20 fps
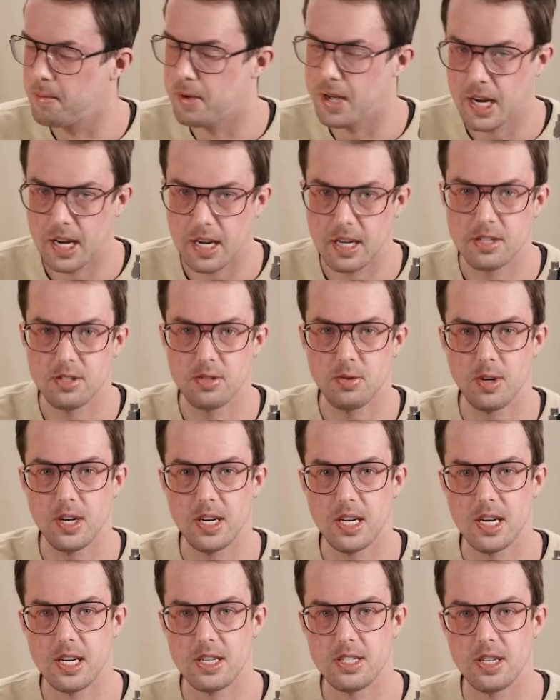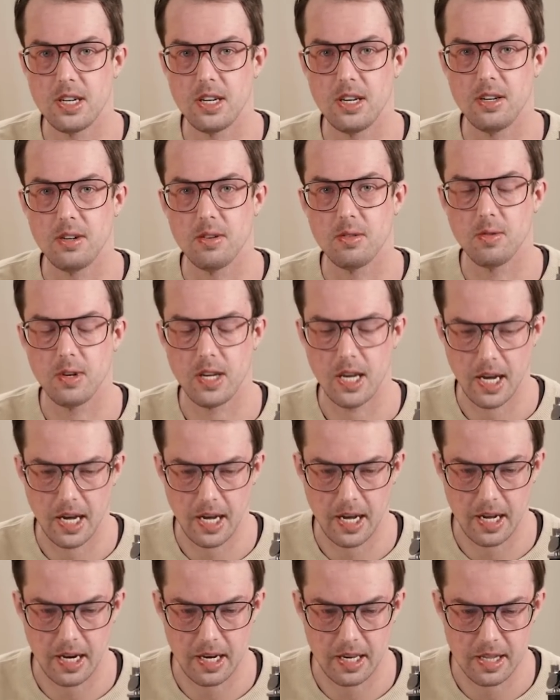Back in 2018, we
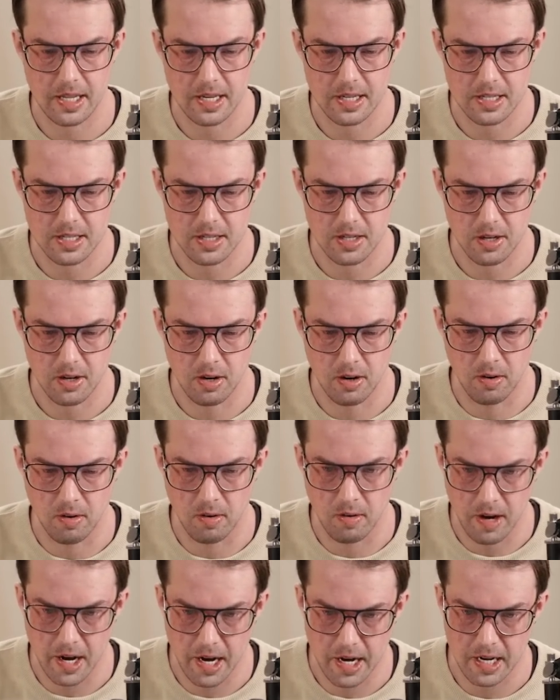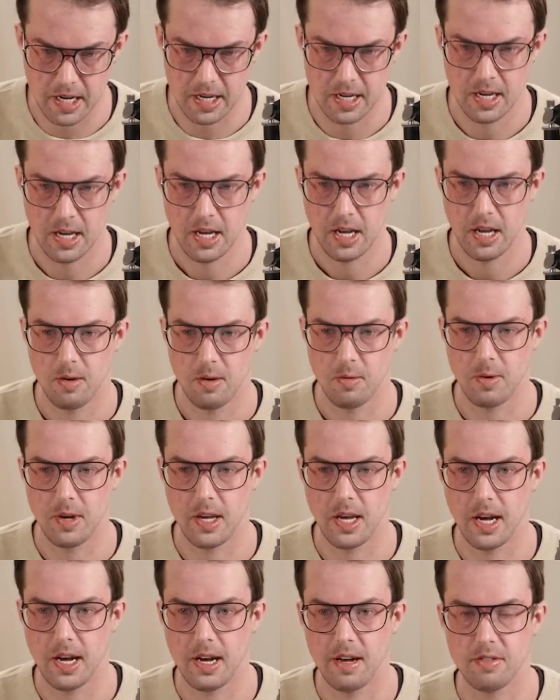had this already.
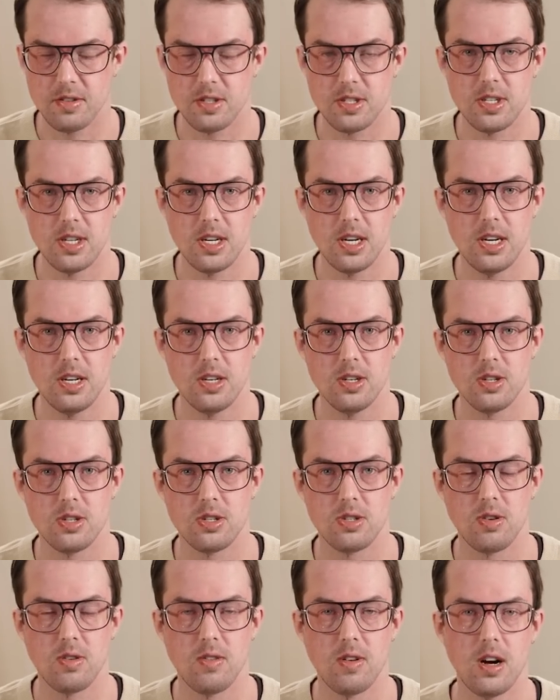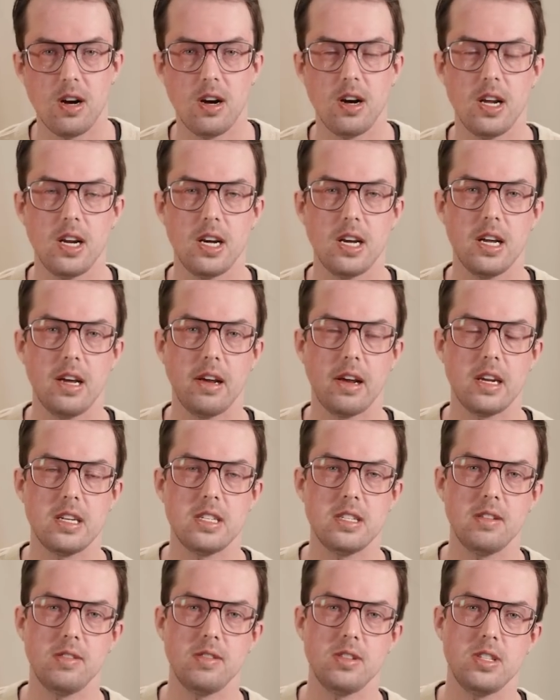We have seen surrounding
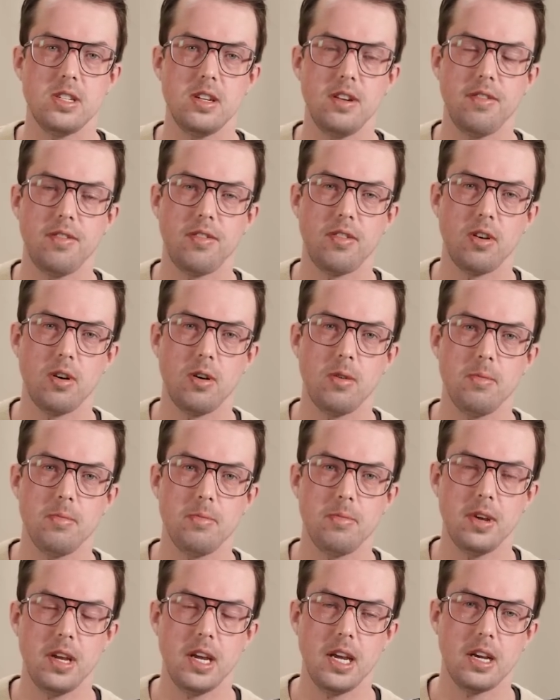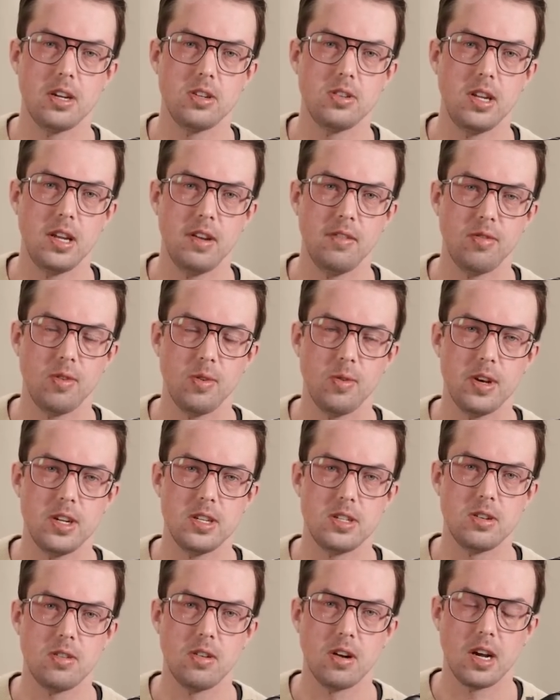negativity from big
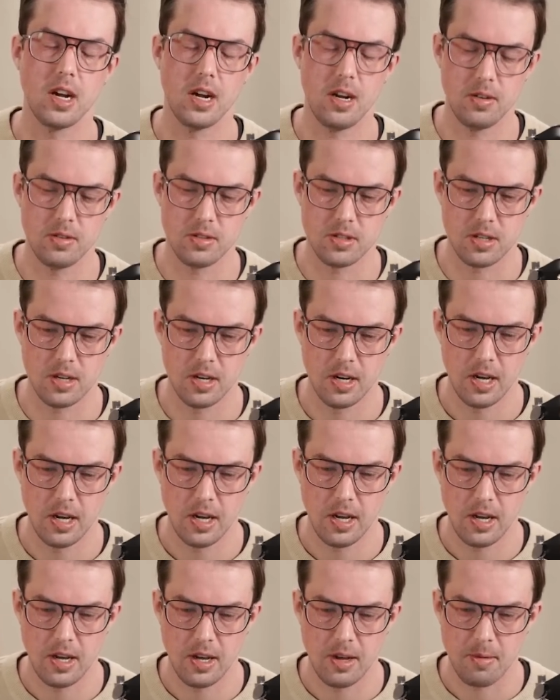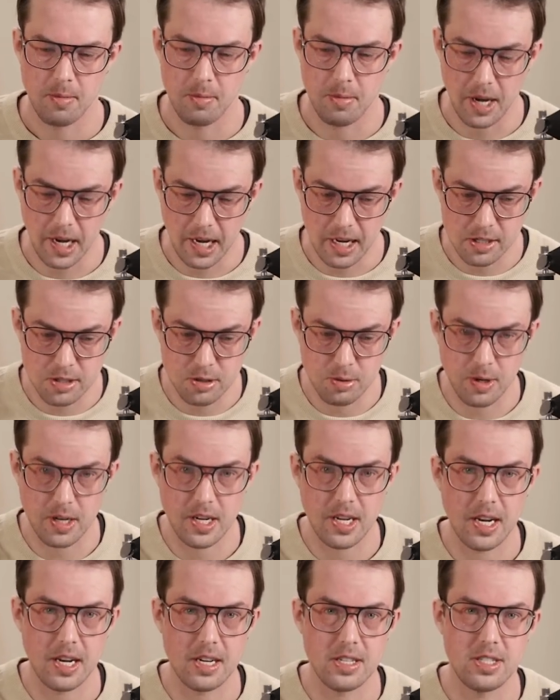influencer accounts. Back in
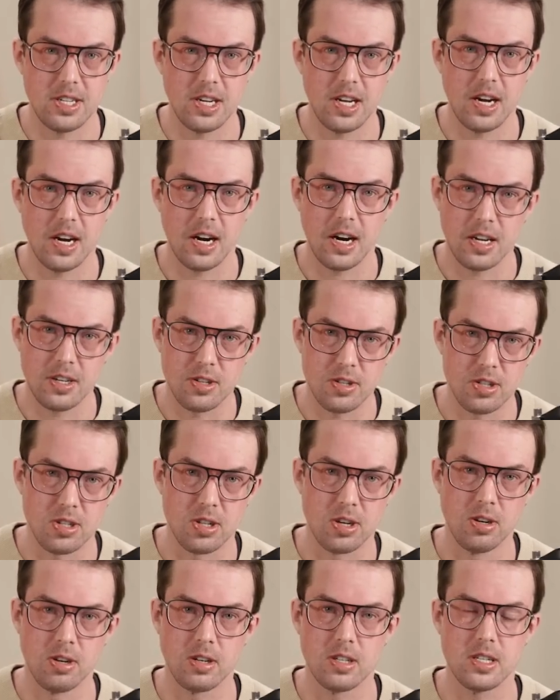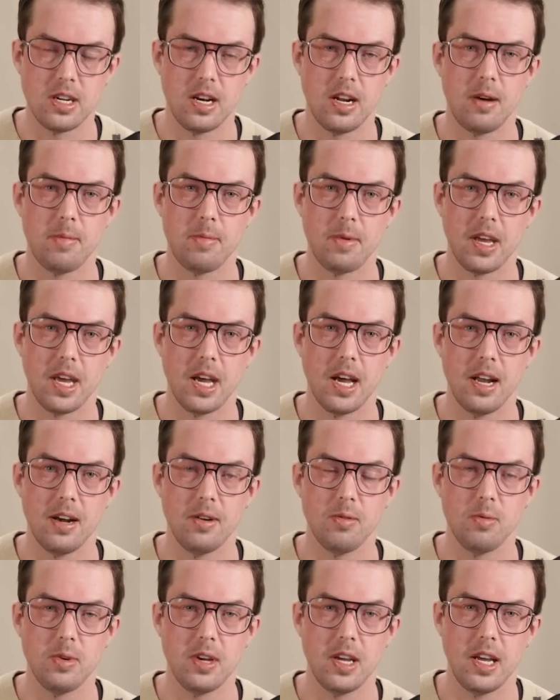2018, and I just looked it up
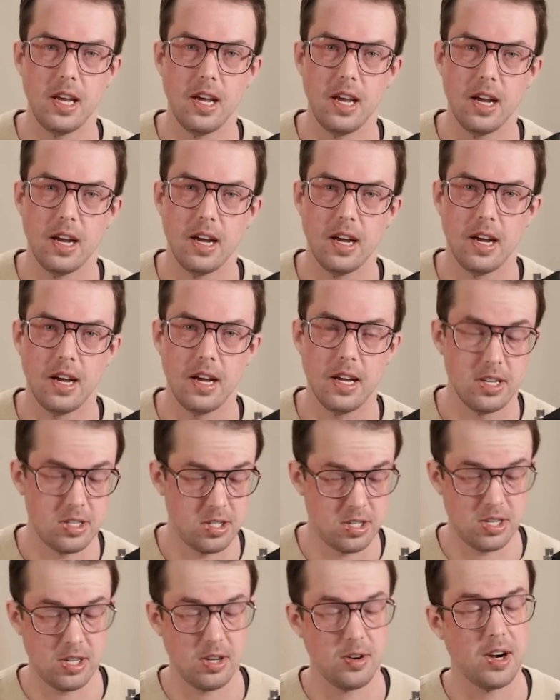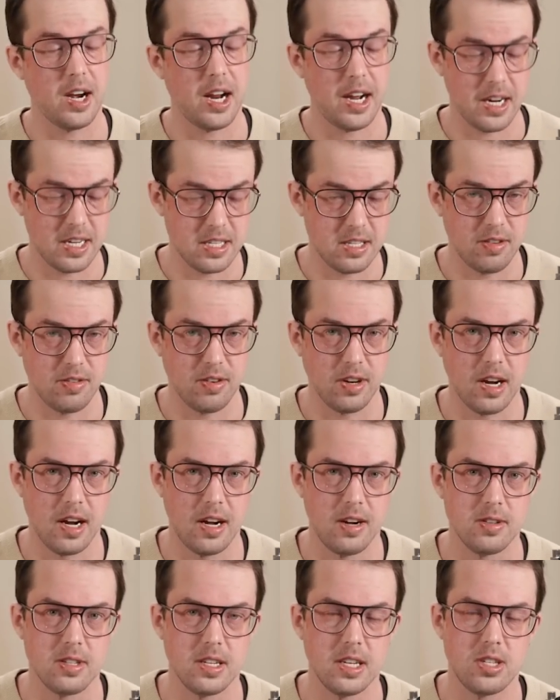again, it's still an active
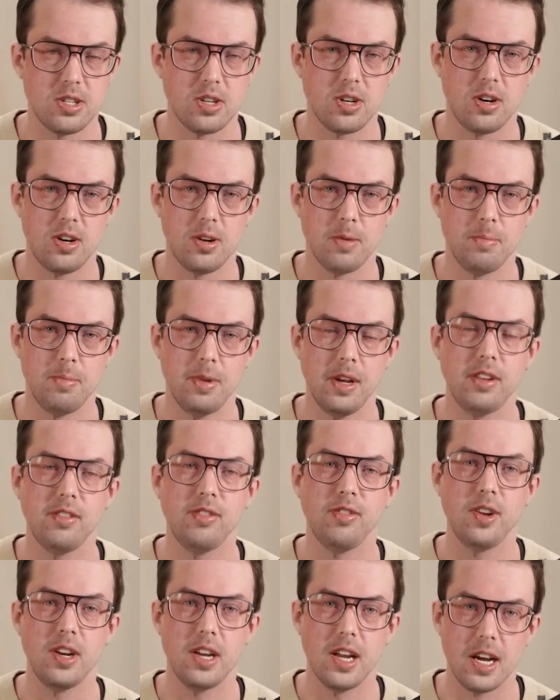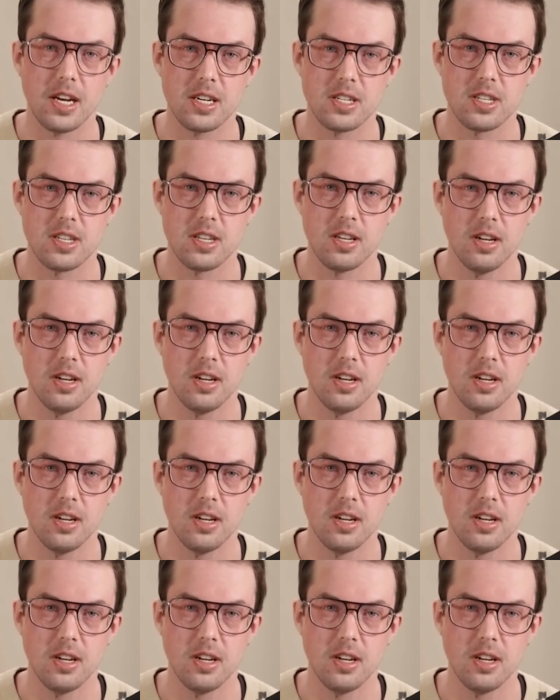account. It's called Bitfinex.